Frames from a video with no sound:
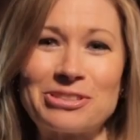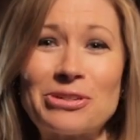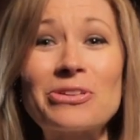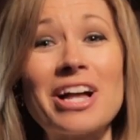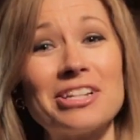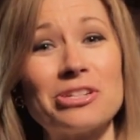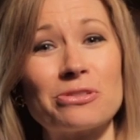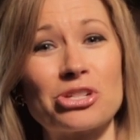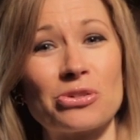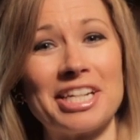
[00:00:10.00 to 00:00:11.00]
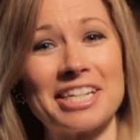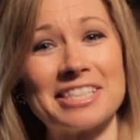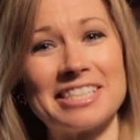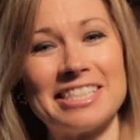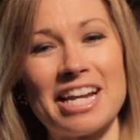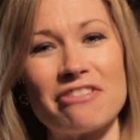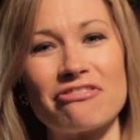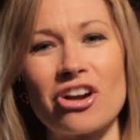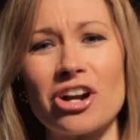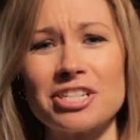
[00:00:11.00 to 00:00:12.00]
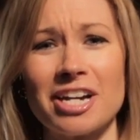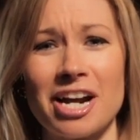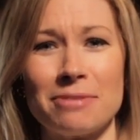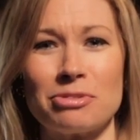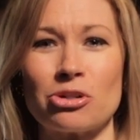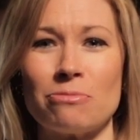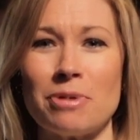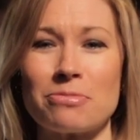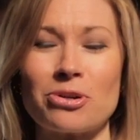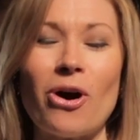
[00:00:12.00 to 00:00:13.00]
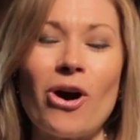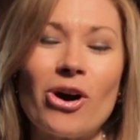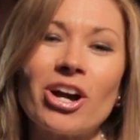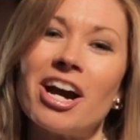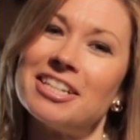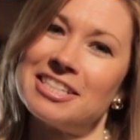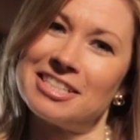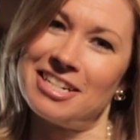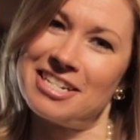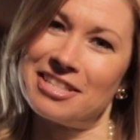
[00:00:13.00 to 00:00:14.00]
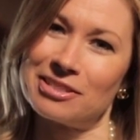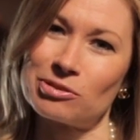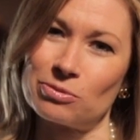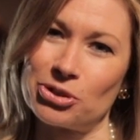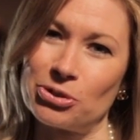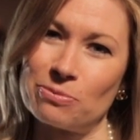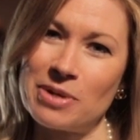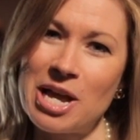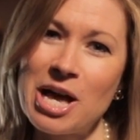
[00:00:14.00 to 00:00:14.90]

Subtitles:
so glad you are joining us today for our time to remember all God has done in this room.